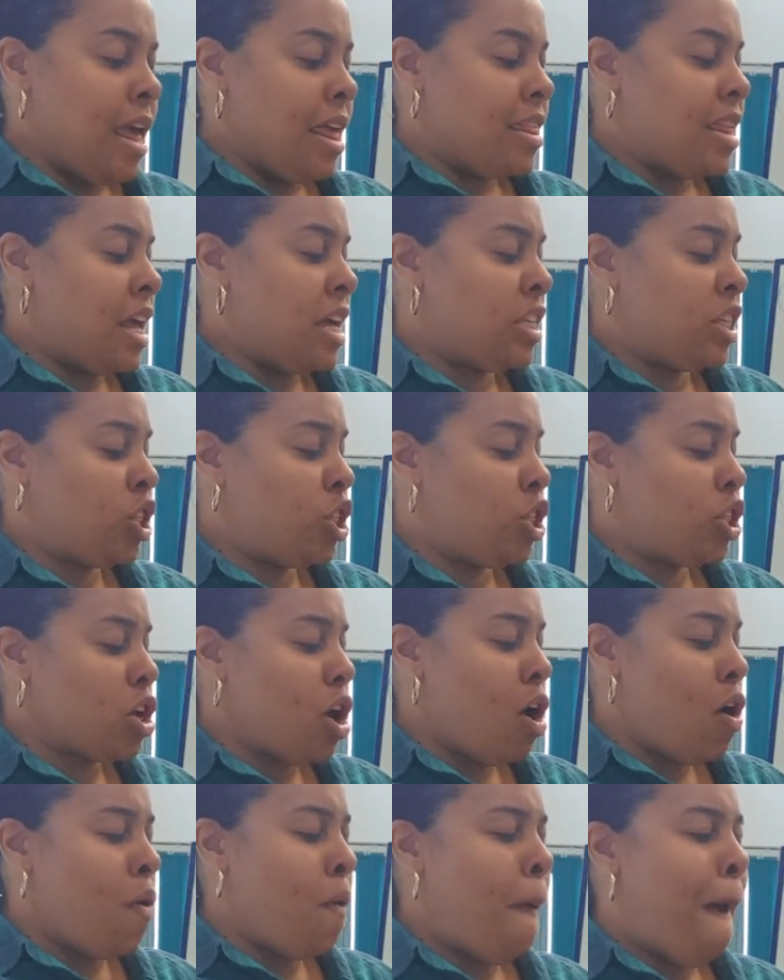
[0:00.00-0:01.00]
There's
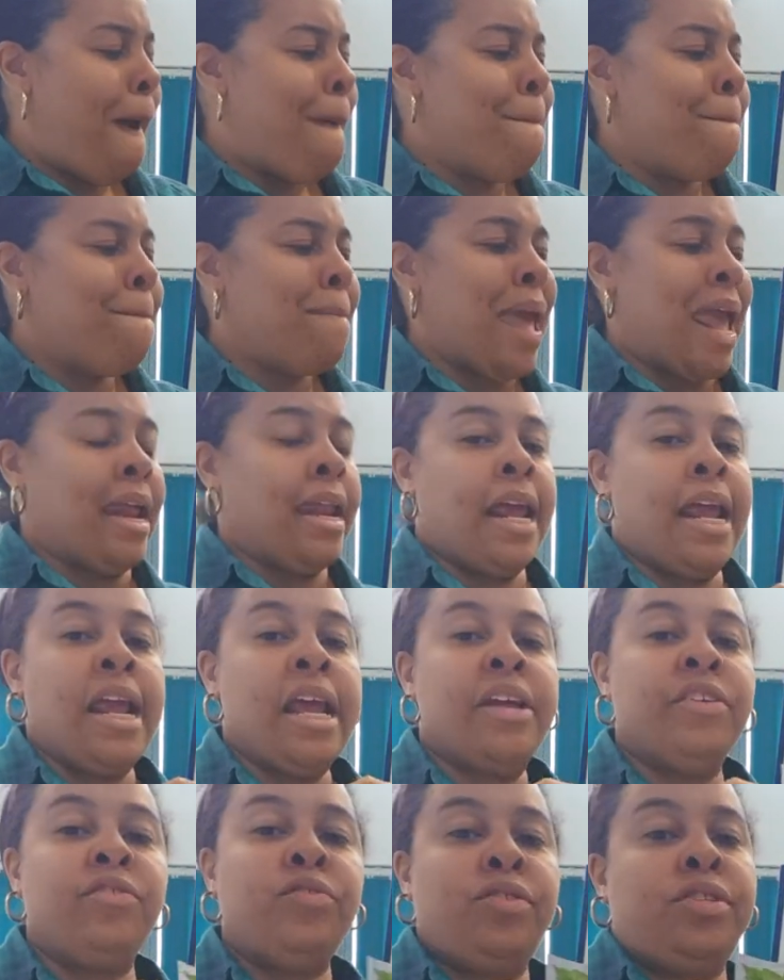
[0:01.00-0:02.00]
so many
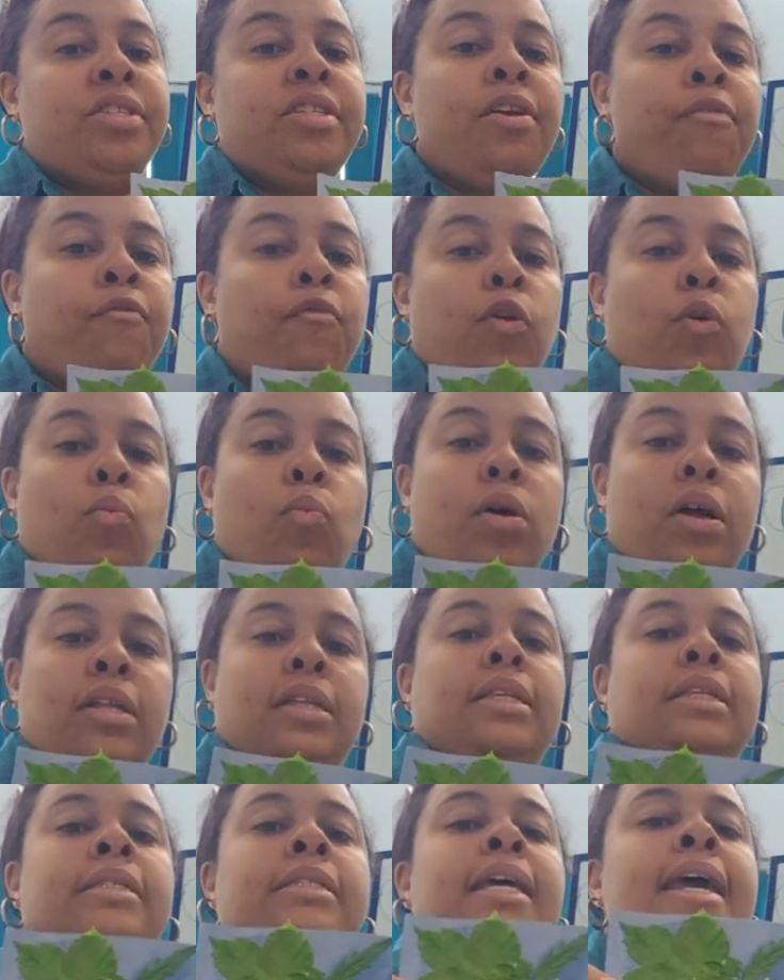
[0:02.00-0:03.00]
different
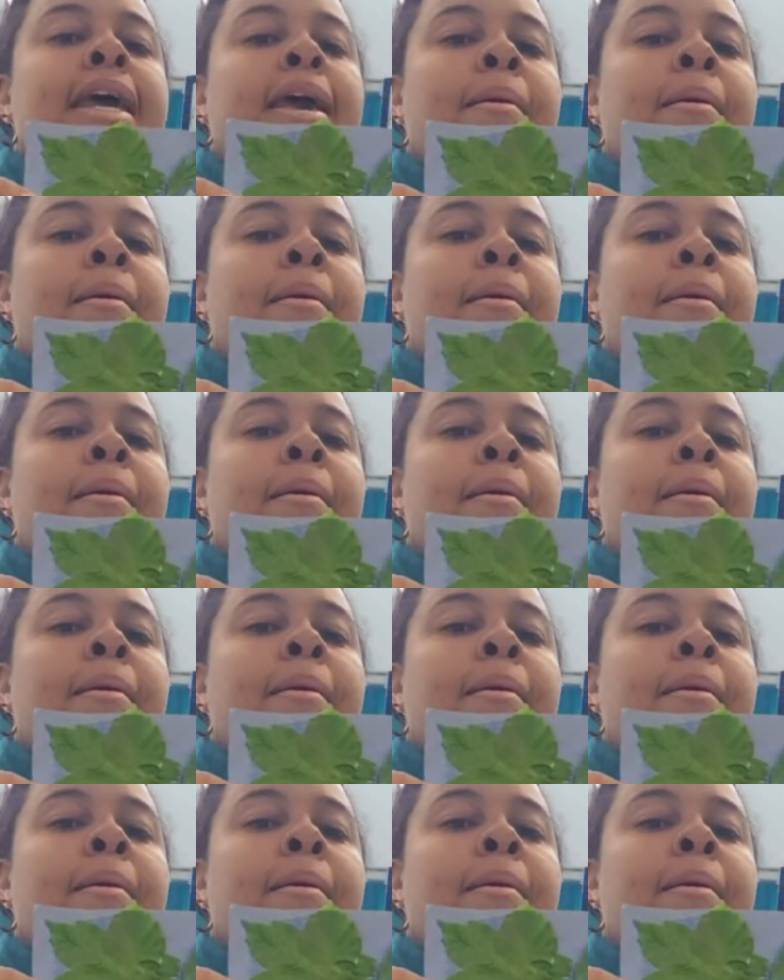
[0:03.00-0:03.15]
ones.